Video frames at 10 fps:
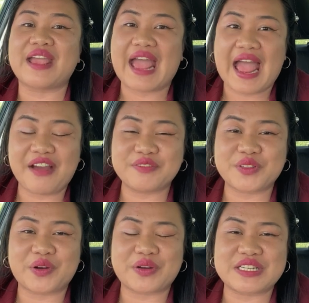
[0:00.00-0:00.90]
after
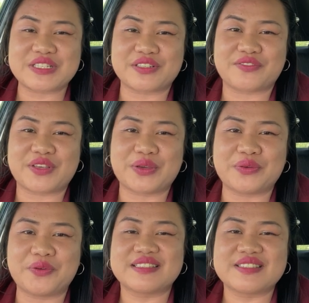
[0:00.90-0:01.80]
our
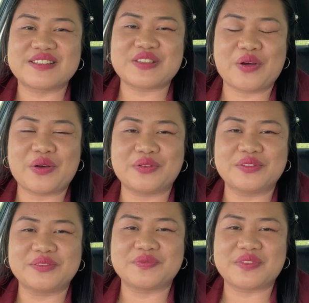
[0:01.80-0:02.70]
interview so
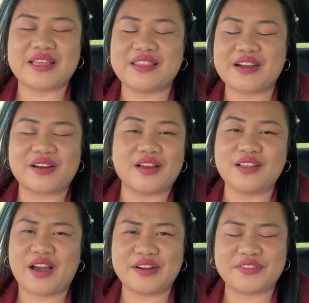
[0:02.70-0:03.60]
there are a
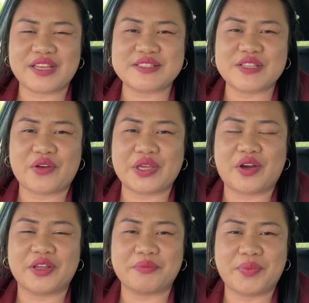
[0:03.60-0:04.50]
lot of things going
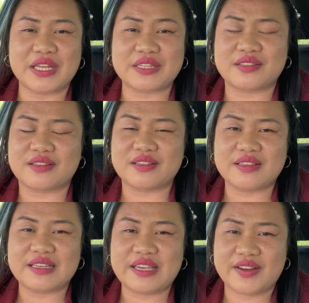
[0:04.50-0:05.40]
on but
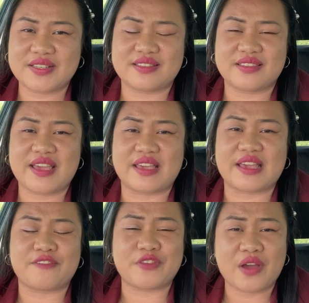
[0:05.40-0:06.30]
here's the thing
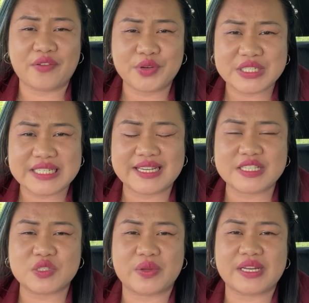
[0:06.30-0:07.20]
if you have your ds
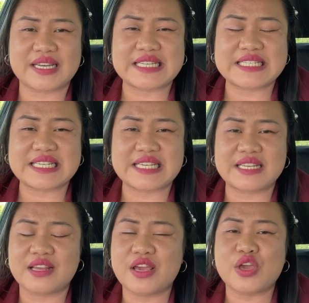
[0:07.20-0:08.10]

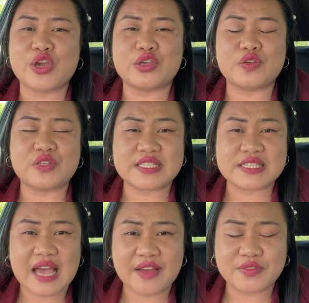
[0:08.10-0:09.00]
2019 you just
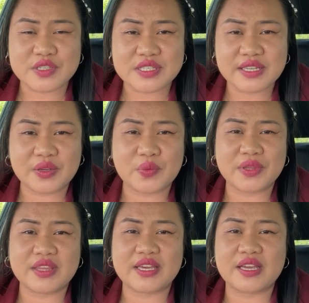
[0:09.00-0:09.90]
have to stick
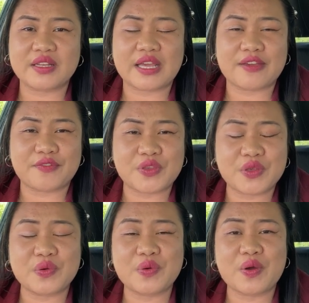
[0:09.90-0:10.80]
with it if
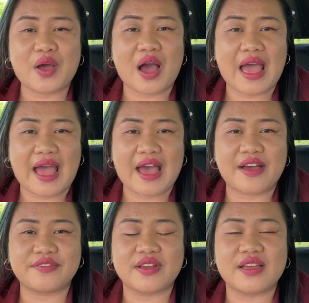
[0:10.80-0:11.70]
you
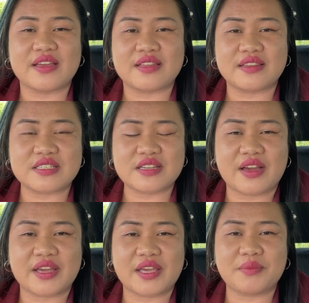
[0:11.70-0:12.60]
have the
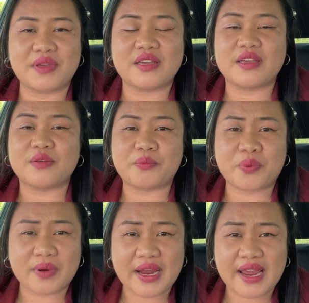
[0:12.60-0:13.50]
time,
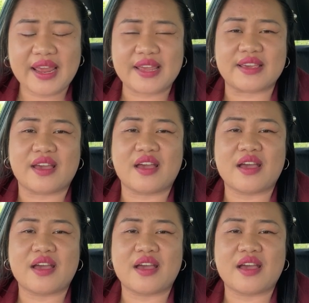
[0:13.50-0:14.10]
pray,